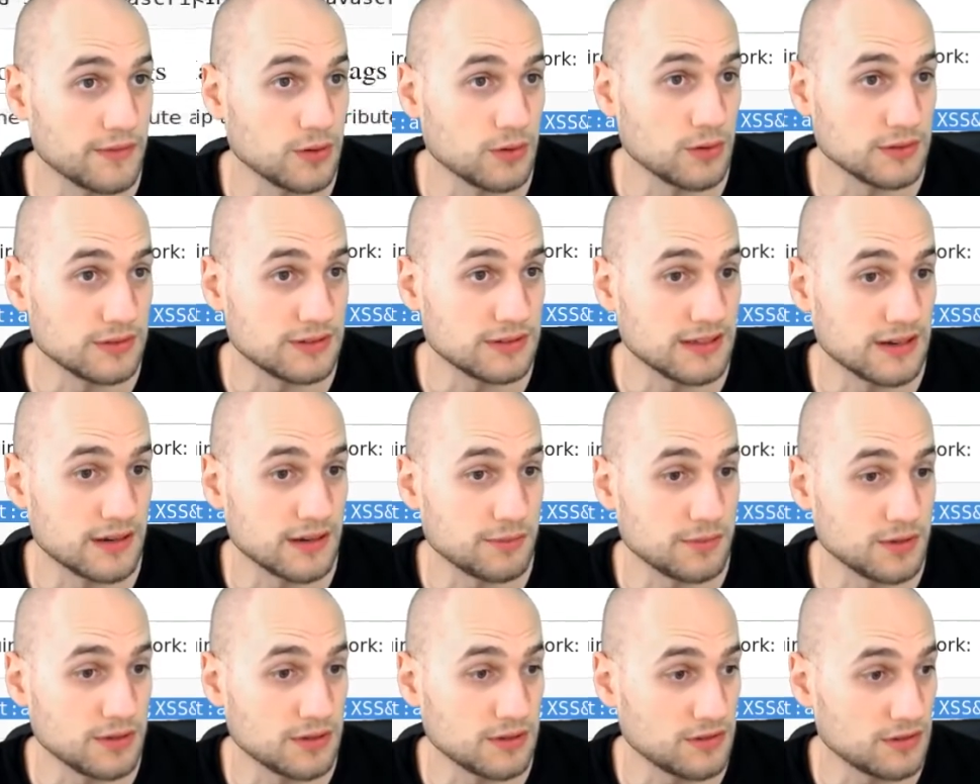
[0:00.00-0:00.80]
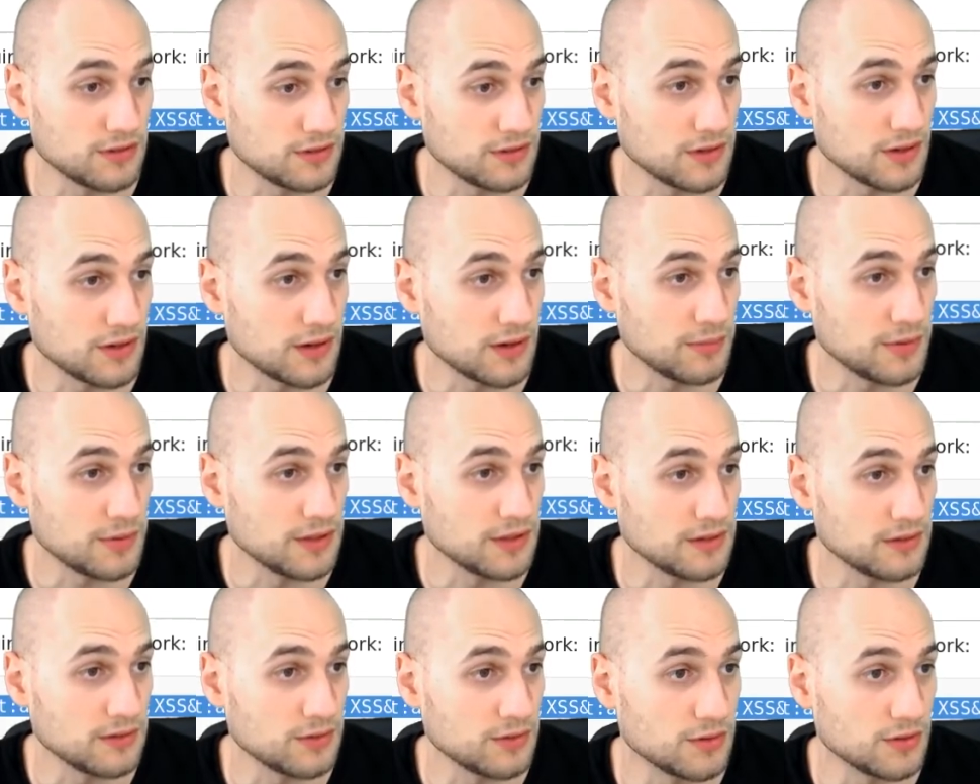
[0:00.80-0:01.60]
all set up, you can just copy
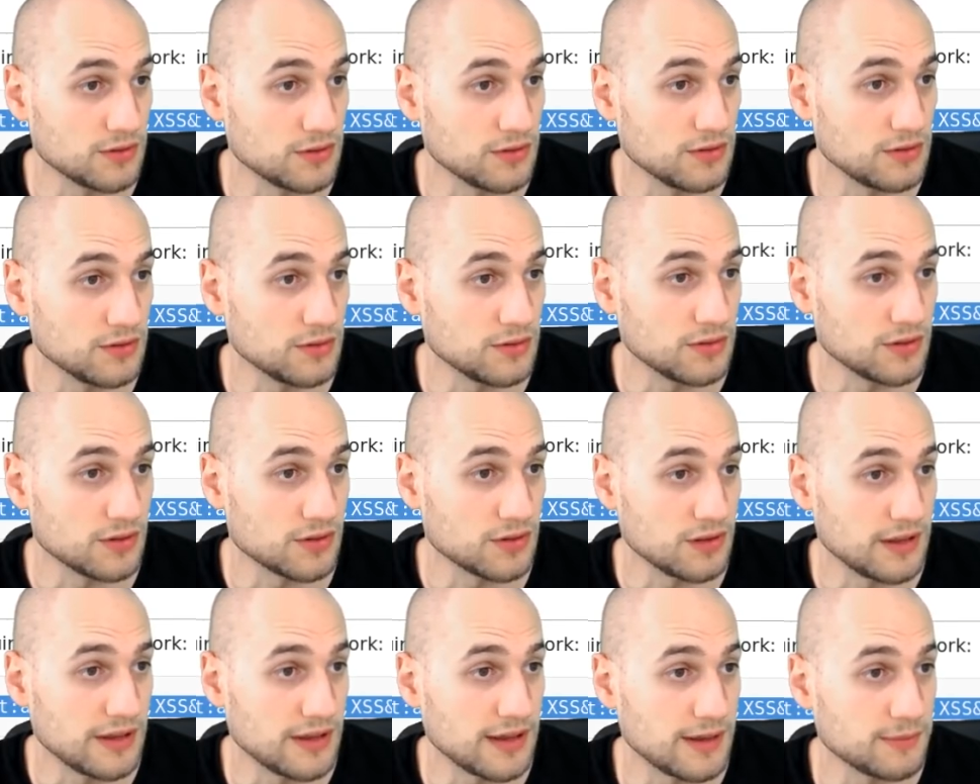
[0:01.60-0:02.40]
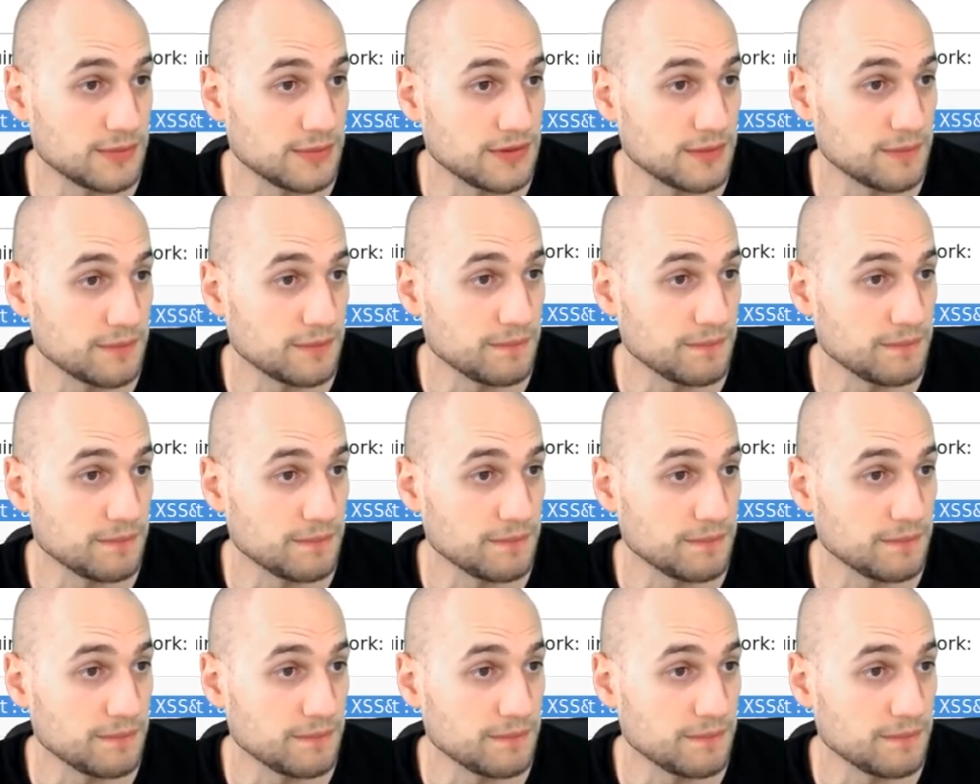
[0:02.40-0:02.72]
this or just use our labs.